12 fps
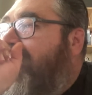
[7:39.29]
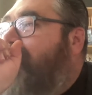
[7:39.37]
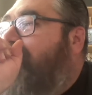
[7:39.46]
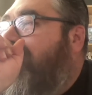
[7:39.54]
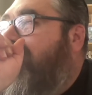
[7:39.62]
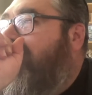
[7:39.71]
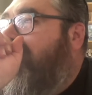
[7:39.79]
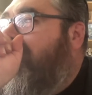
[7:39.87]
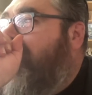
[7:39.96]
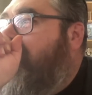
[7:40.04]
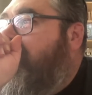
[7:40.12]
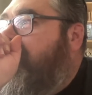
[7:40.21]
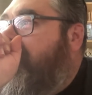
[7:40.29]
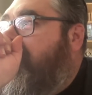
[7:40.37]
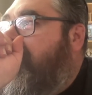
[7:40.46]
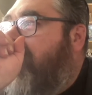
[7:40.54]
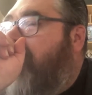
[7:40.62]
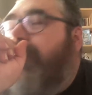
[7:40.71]
But I'm
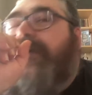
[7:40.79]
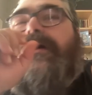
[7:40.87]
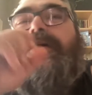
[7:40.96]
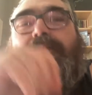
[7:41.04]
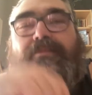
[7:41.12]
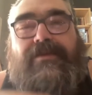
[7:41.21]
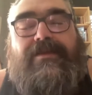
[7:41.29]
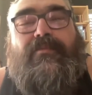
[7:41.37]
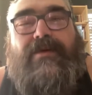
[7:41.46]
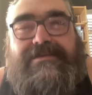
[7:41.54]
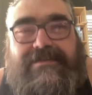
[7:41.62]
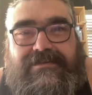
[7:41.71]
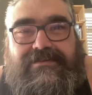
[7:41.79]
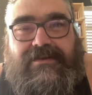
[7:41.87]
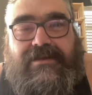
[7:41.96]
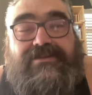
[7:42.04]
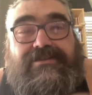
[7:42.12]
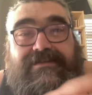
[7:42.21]
like, oh, really? What
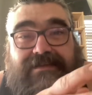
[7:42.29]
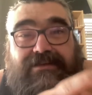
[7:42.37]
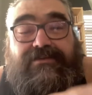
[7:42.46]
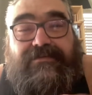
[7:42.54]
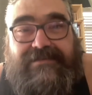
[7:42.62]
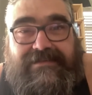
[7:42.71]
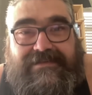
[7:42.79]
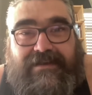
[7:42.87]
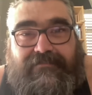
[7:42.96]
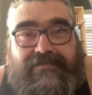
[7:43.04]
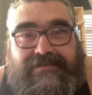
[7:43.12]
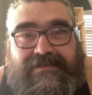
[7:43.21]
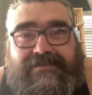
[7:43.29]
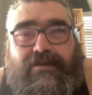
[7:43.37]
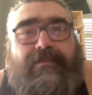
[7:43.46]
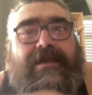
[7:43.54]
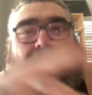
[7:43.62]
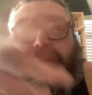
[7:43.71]
district? Because she said she was in San Francisco.
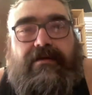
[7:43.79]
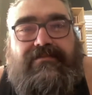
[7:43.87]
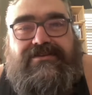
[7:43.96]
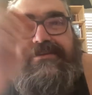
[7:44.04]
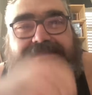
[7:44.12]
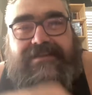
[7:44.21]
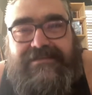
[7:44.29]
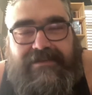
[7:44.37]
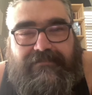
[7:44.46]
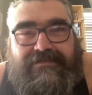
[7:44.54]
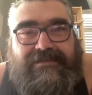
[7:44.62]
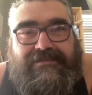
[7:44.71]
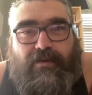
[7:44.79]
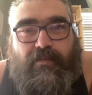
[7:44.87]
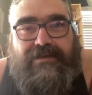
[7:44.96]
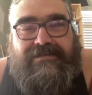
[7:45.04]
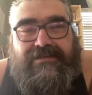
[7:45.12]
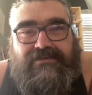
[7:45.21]
I'm like, oh, I was just in San Francisco.
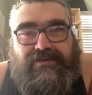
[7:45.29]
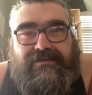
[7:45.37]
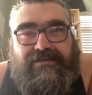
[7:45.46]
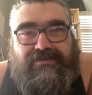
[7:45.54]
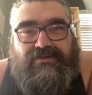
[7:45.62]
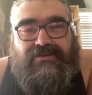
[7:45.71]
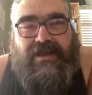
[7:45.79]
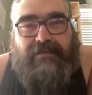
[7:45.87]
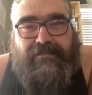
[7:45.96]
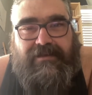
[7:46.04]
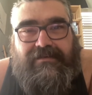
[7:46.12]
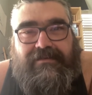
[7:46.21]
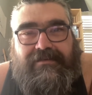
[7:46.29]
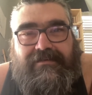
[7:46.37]
What district is your shop in?